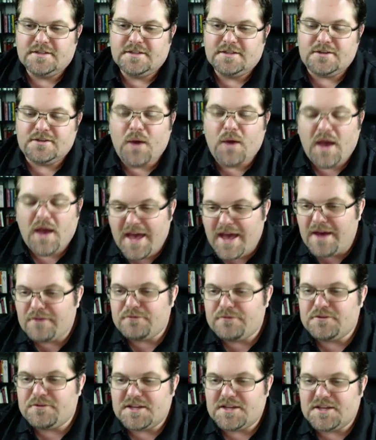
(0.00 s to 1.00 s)
You
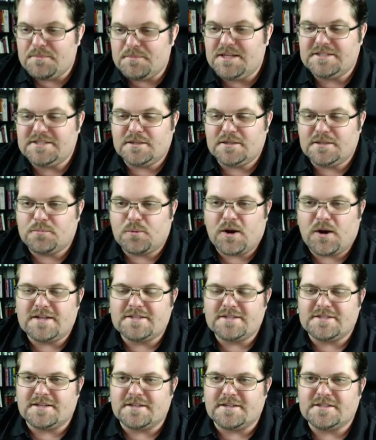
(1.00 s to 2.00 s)
have to commit to the
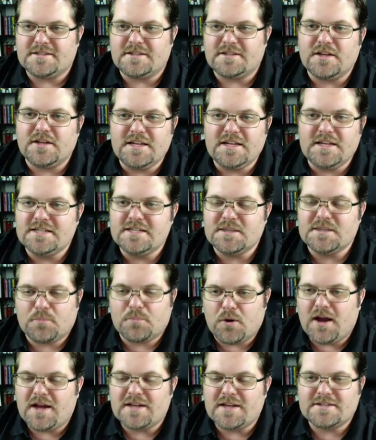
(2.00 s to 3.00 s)
process. It is a
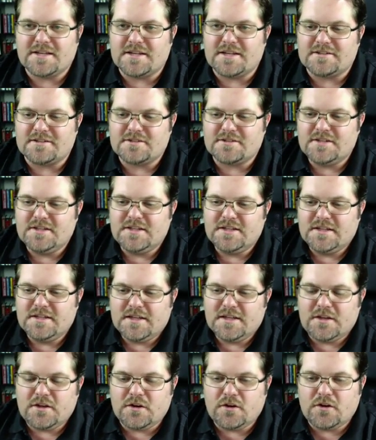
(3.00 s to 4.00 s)
process.
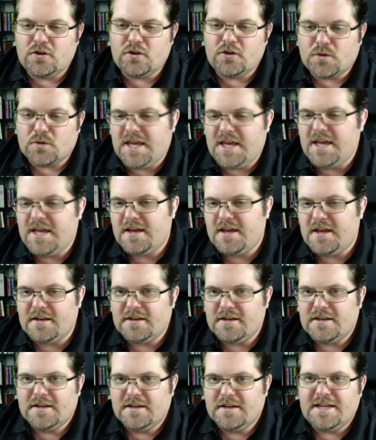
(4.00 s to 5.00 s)
You can't,
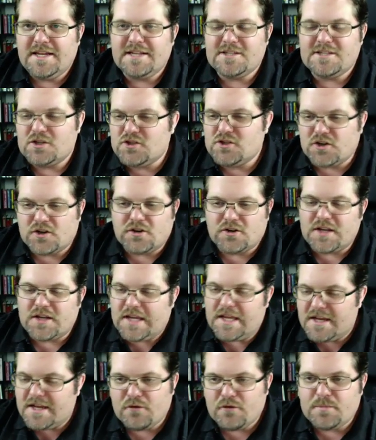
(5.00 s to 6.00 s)
it's a journey,
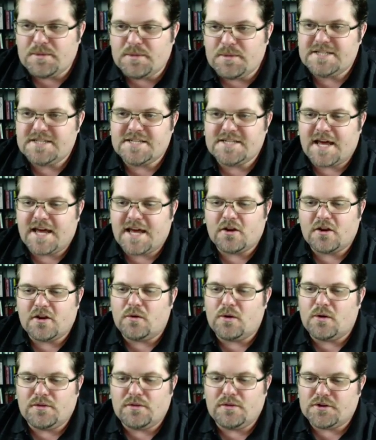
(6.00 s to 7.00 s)
and everybody's got to go
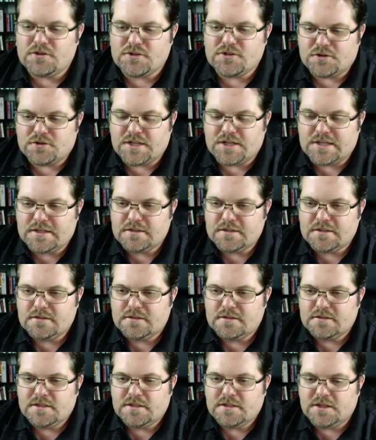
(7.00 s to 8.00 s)
on their journey.
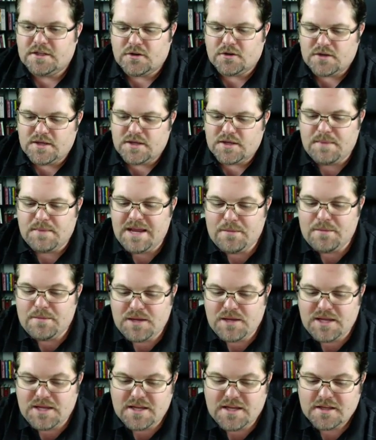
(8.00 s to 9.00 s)
It may
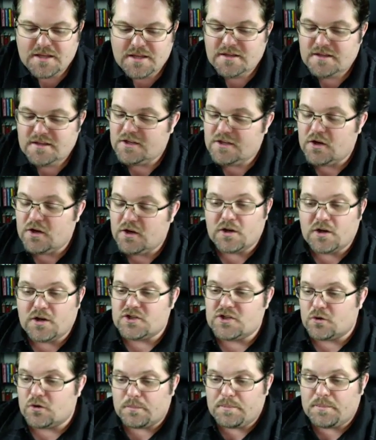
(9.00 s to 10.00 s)
be, a
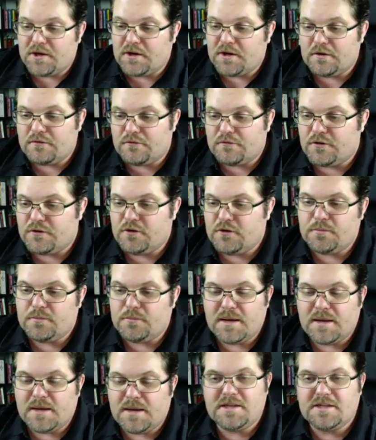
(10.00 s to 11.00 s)
short period for you, it
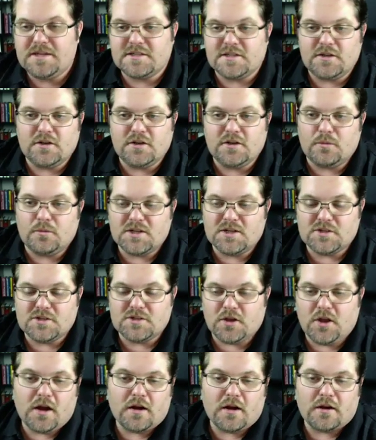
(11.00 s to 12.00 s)
might be, much
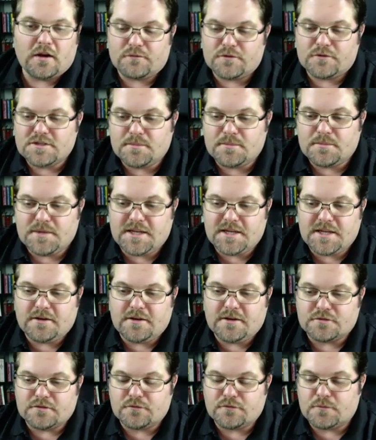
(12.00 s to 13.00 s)
longer for somebody
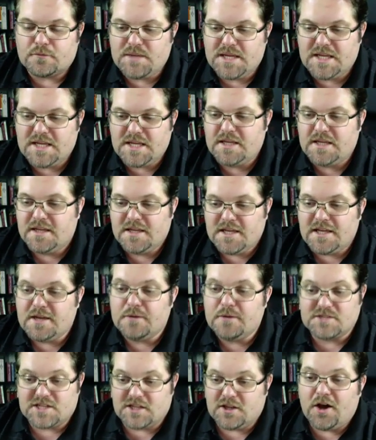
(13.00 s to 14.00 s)
else. For me, it
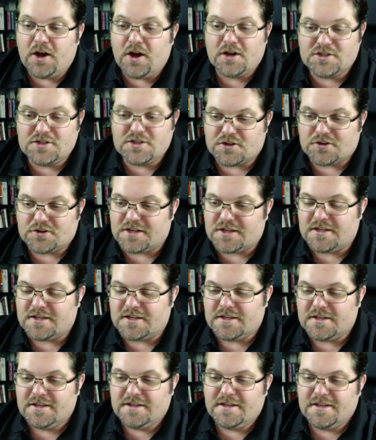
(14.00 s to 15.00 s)
was a long journey
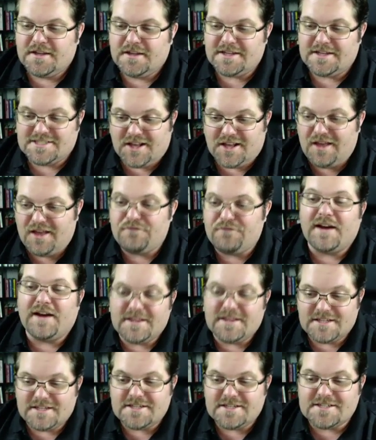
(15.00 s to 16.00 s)
until I
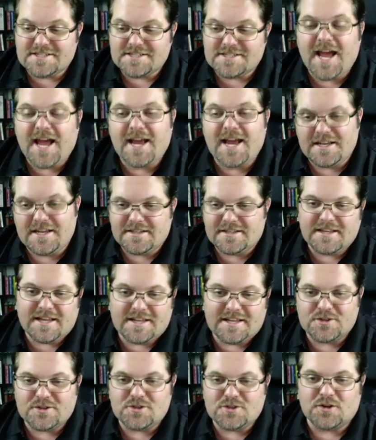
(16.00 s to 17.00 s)
finally decided, and
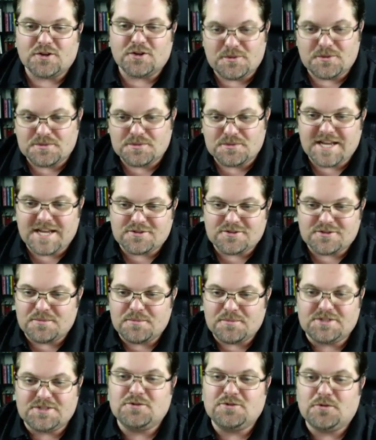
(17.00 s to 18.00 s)
then the journey was actually
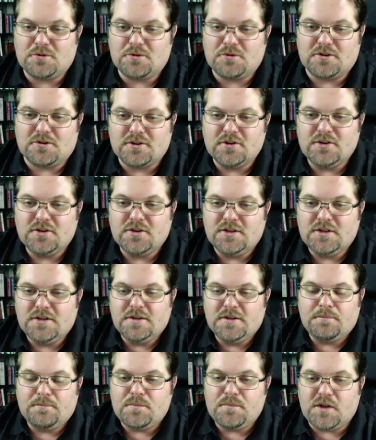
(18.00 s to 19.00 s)
much shorter,
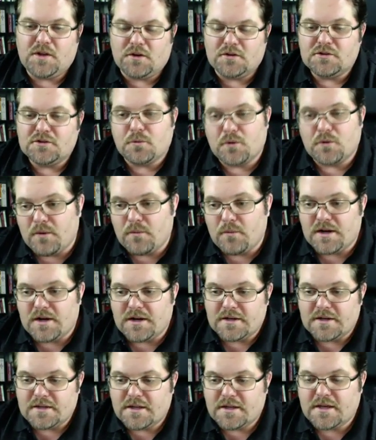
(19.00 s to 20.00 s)
to where I
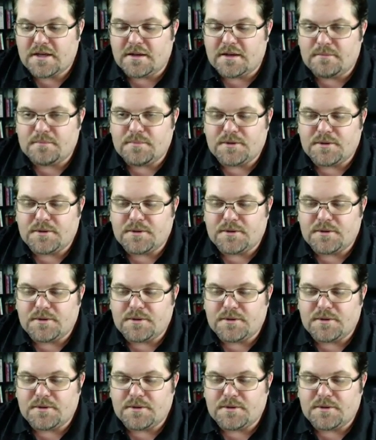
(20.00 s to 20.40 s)
wanted to get.